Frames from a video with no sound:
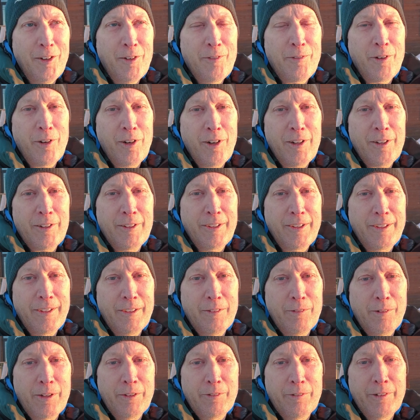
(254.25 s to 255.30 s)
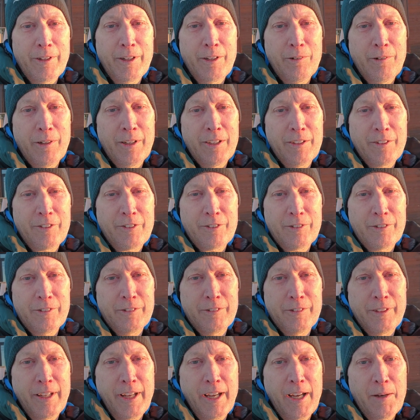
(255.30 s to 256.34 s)
Overall, it went really well, so we're
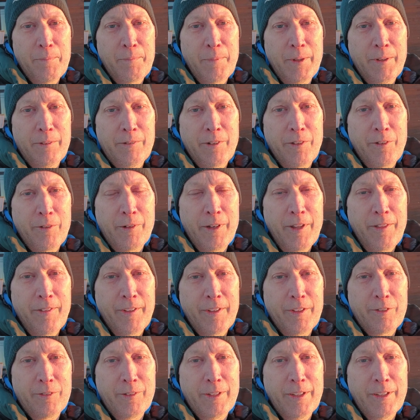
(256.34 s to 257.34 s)
really happy with the way things